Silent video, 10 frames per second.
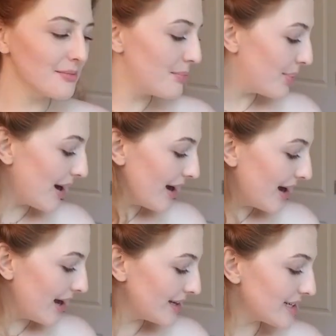
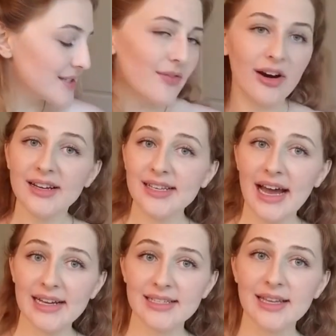But as far as
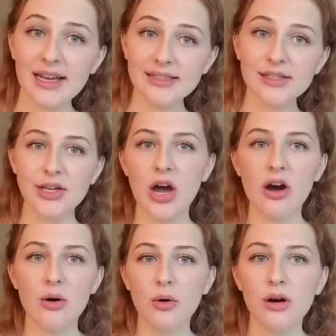accidents
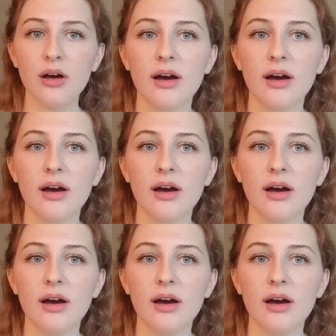go,